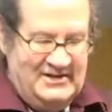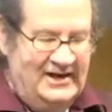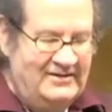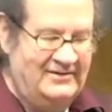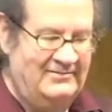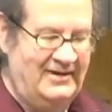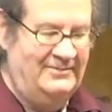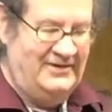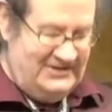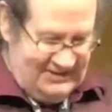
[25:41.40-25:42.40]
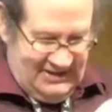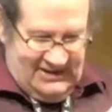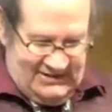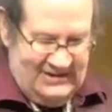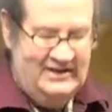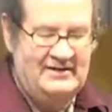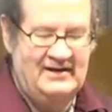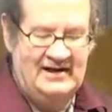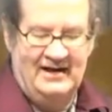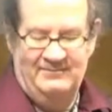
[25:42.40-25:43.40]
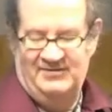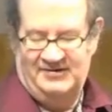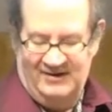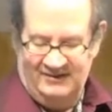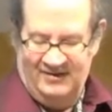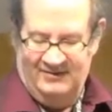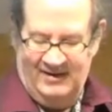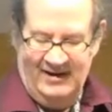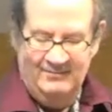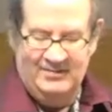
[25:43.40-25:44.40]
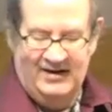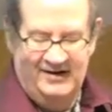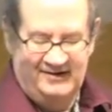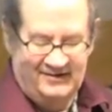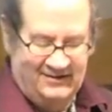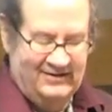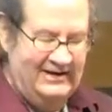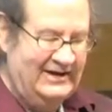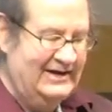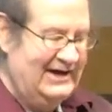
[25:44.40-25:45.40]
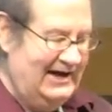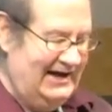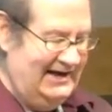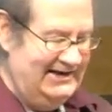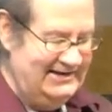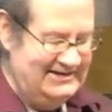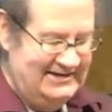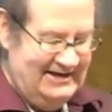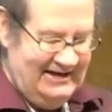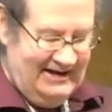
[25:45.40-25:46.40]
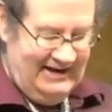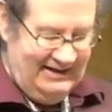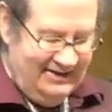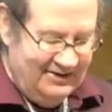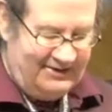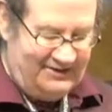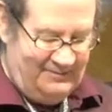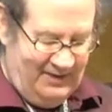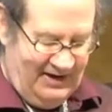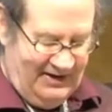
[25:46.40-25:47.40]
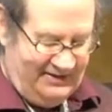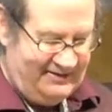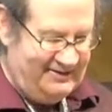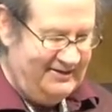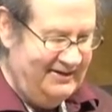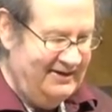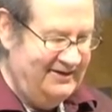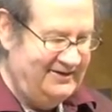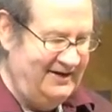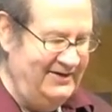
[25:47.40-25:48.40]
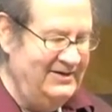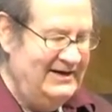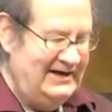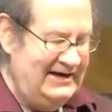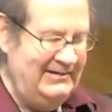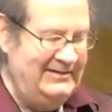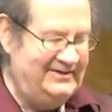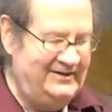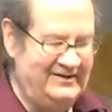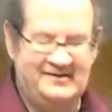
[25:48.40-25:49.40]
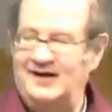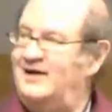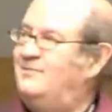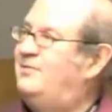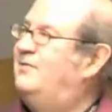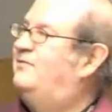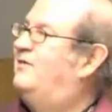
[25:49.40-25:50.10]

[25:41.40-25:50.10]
total rubbish, totally unbiased. I've got my unbiased coin, and it looks biased. So here is an example